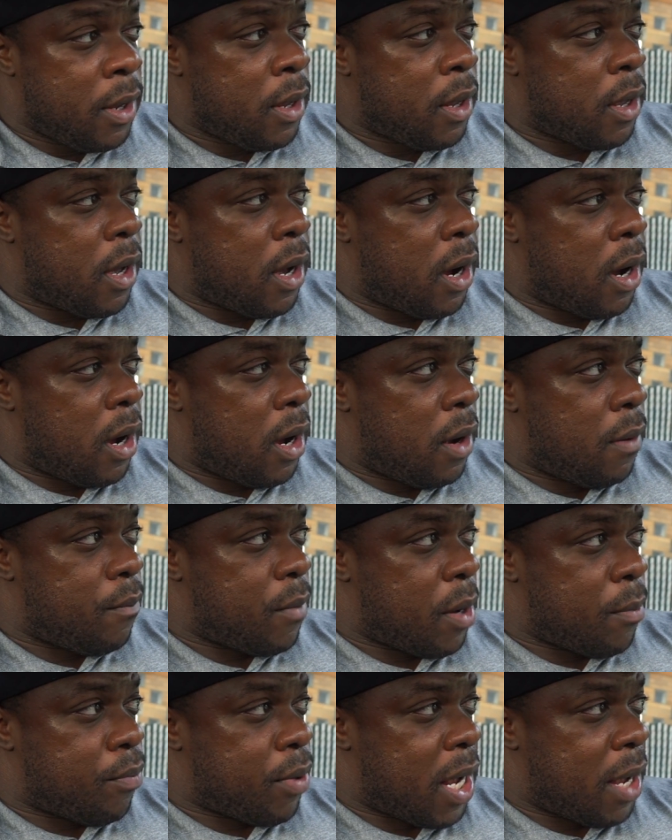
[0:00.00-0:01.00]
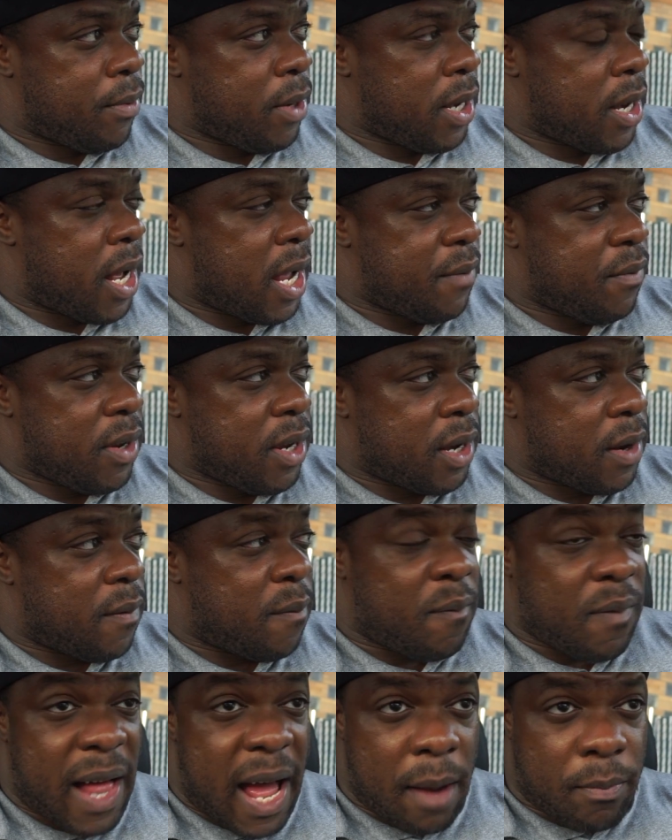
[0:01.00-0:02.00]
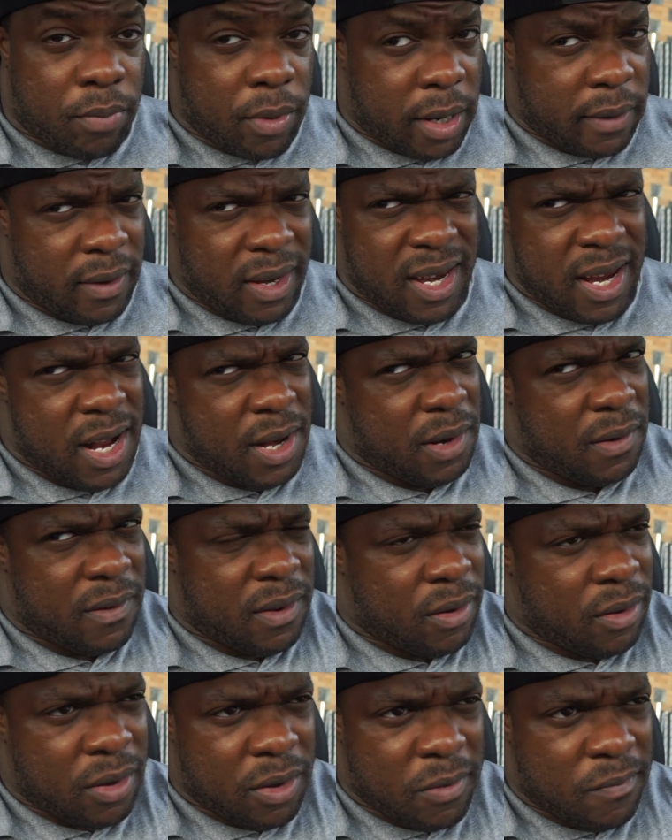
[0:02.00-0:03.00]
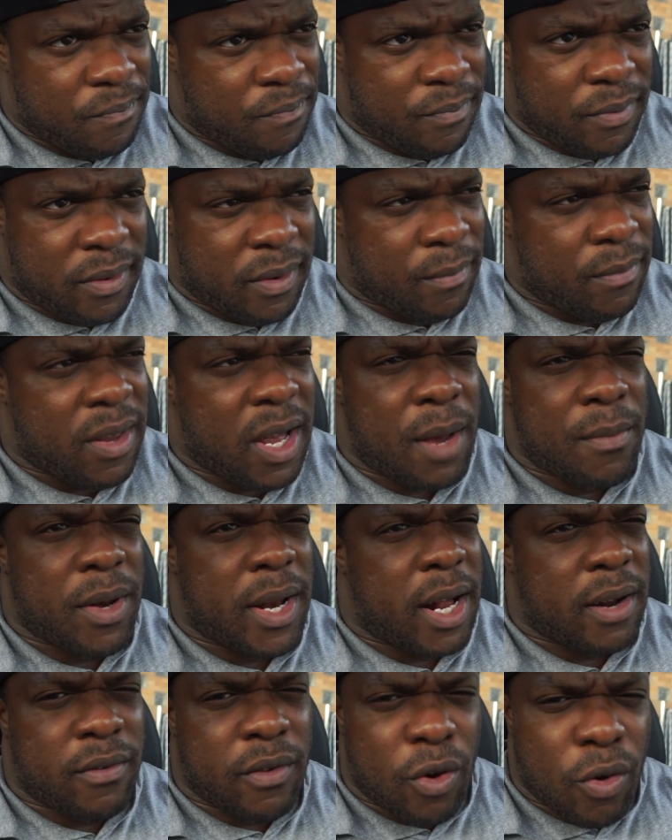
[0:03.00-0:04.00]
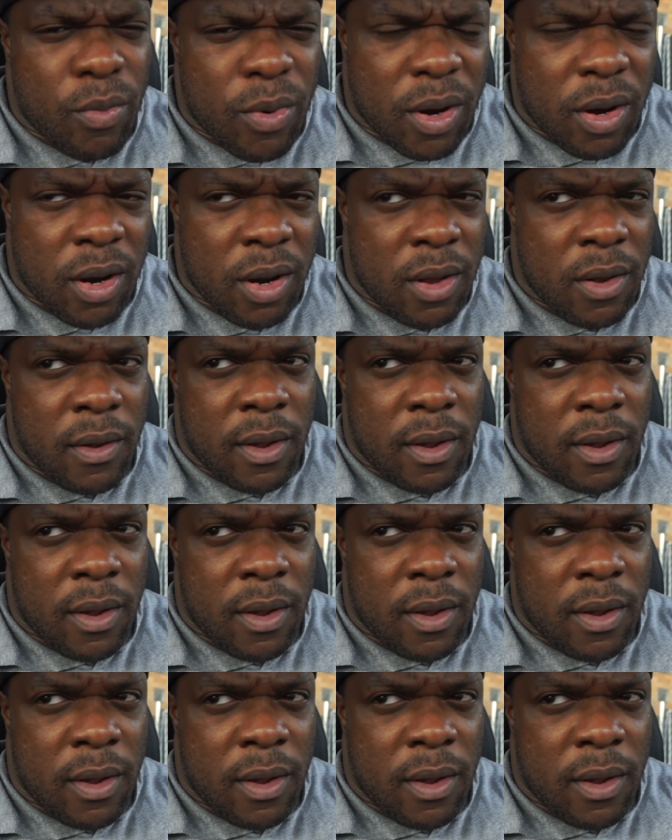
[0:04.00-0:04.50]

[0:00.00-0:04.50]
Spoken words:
I'm probably not even going to flat press again until sometime in October.